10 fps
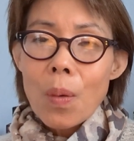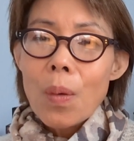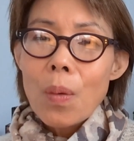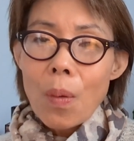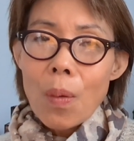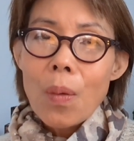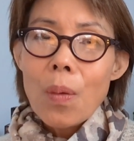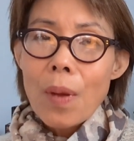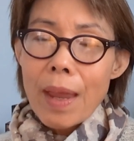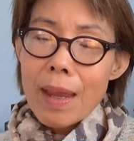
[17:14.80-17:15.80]

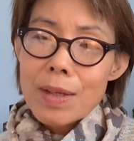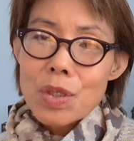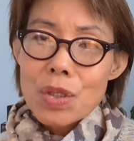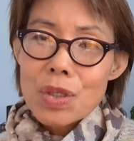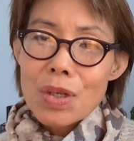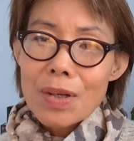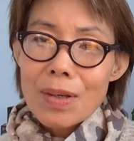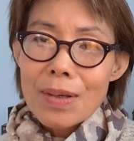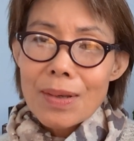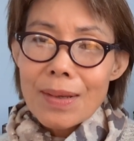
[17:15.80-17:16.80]
old age.
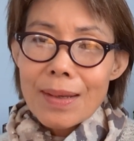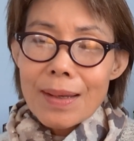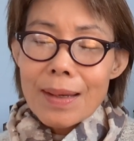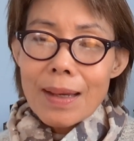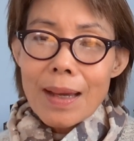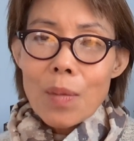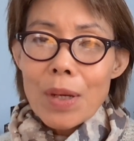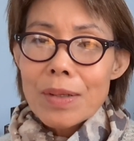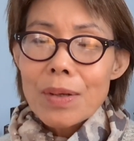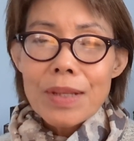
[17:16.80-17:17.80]
And
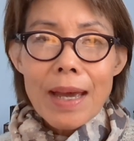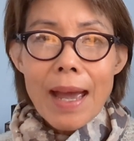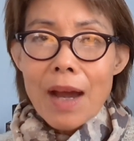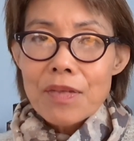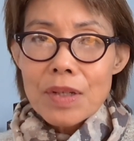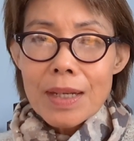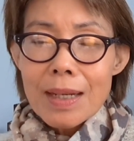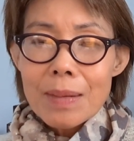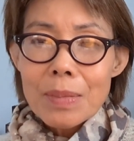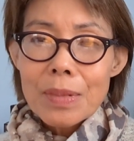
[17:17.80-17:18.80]
we know that after
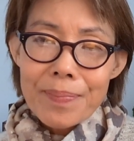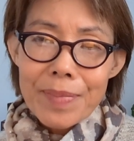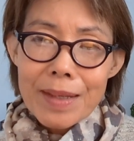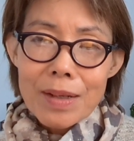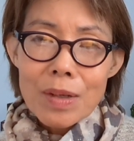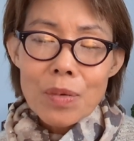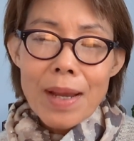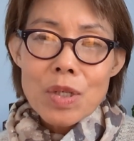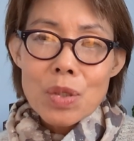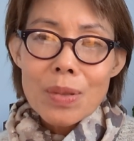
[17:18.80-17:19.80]
him,
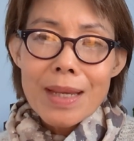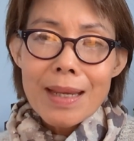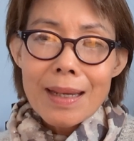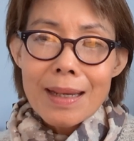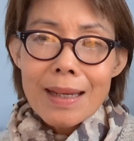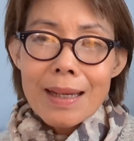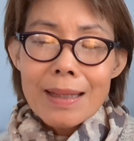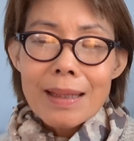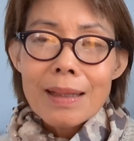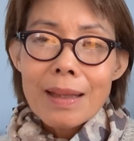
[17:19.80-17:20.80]
gradually
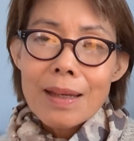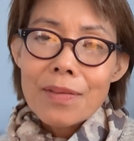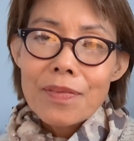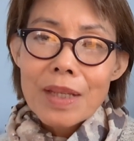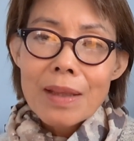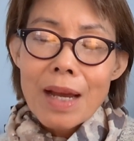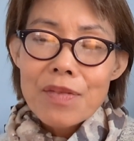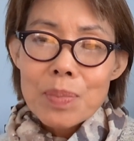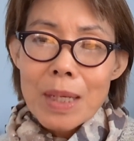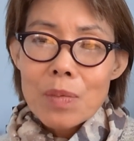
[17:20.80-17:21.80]
the
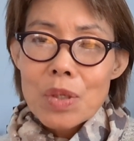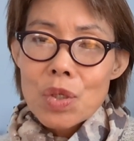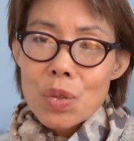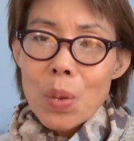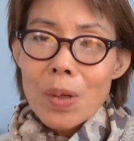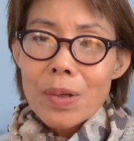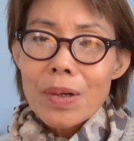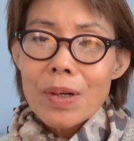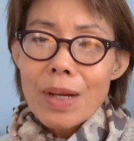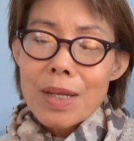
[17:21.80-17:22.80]
lifespan was
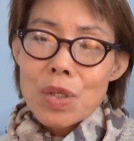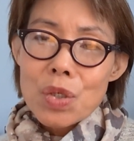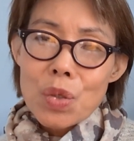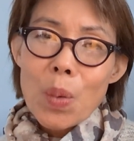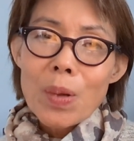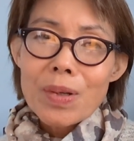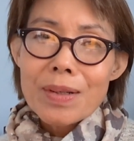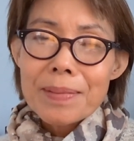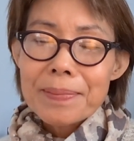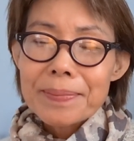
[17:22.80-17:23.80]
shorter and shorter.